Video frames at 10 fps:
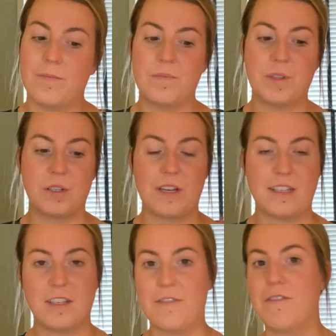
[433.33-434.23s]
There's
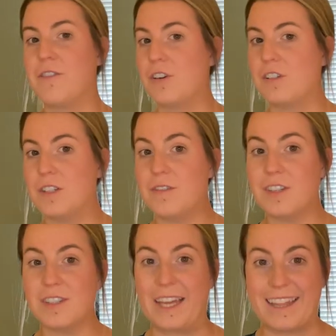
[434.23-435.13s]
lots of different versions of
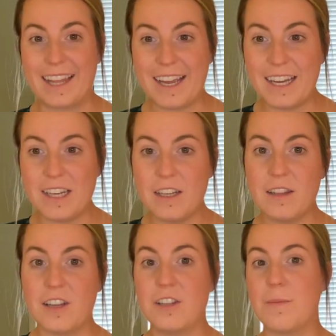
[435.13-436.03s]
this online
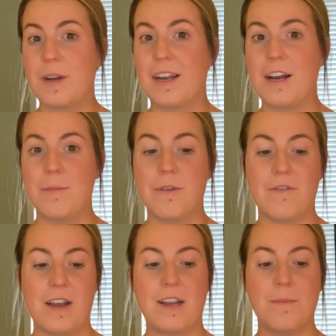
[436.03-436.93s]
that someone can help you
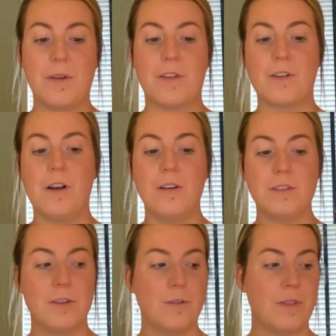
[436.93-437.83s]
find, but there are
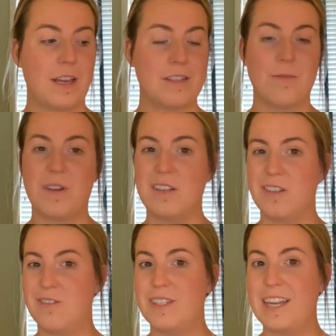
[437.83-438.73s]
also things that we can
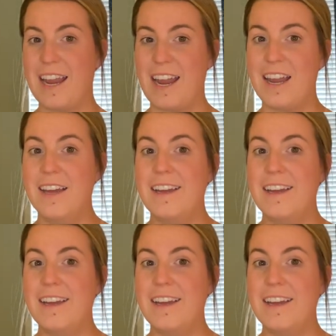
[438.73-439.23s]
do today